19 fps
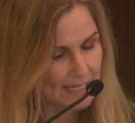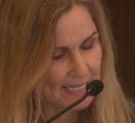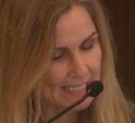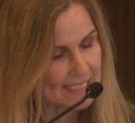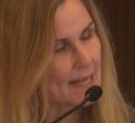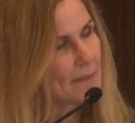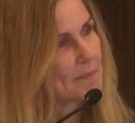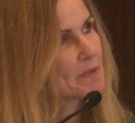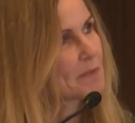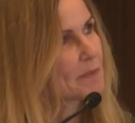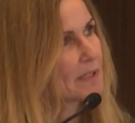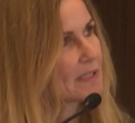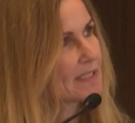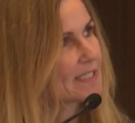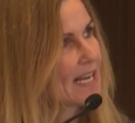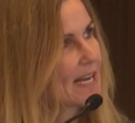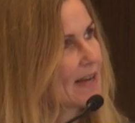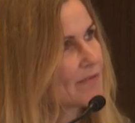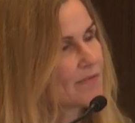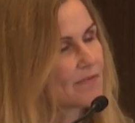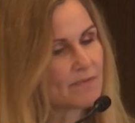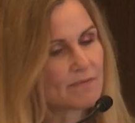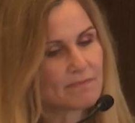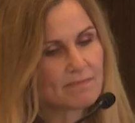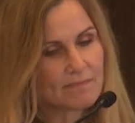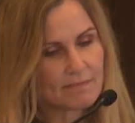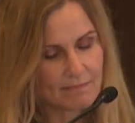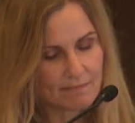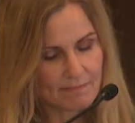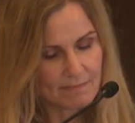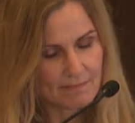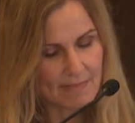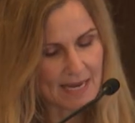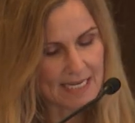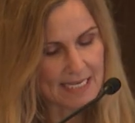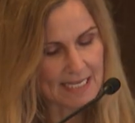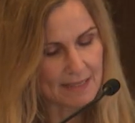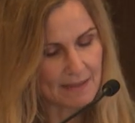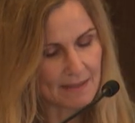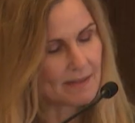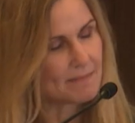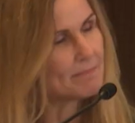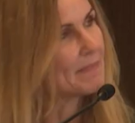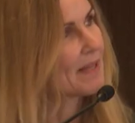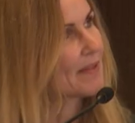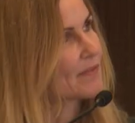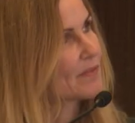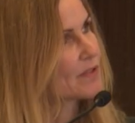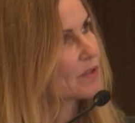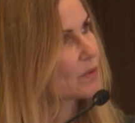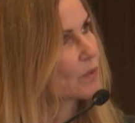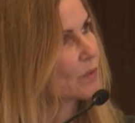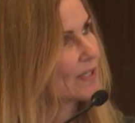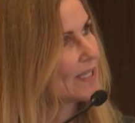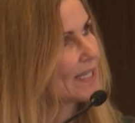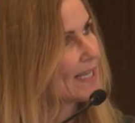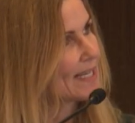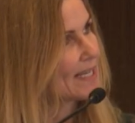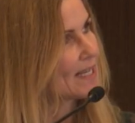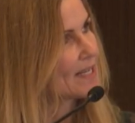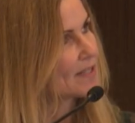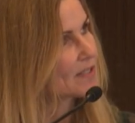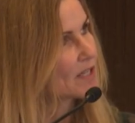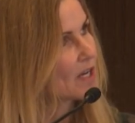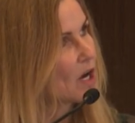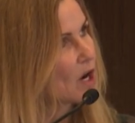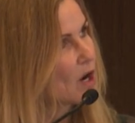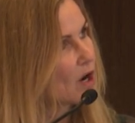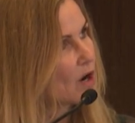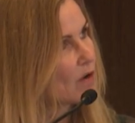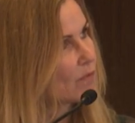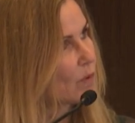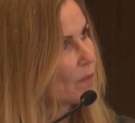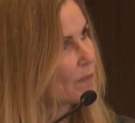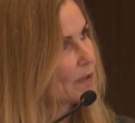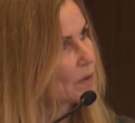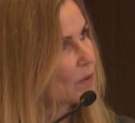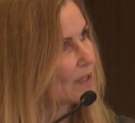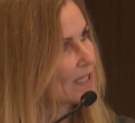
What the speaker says: acceptable to have many months or years of what we call